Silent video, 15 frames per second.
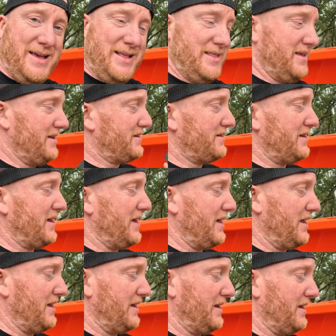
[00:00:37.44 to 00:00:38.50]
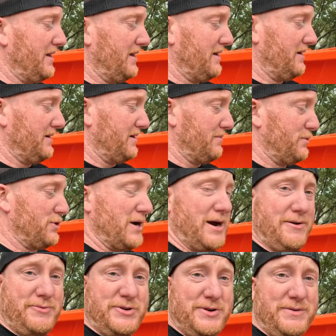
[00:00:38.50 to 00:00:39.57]
this
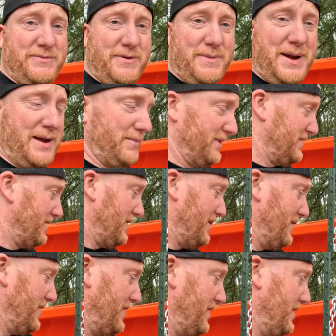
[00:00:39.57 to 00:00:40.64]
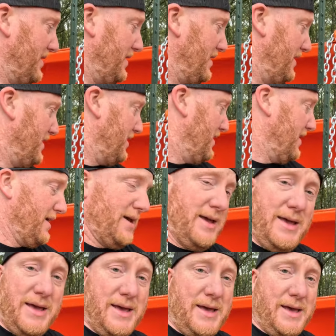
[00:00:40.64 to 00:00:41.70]
contraption from Amazon.
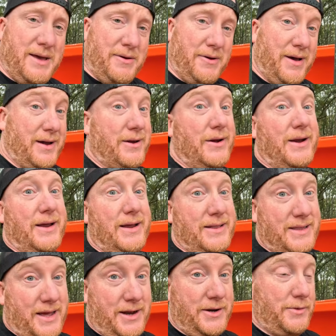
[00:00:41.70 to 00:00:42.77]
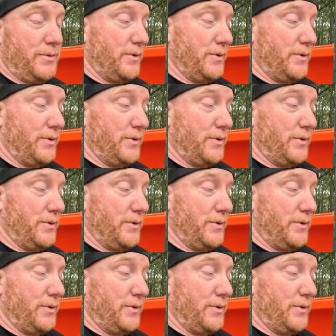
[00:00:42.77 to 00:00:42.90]
I couldn't get that to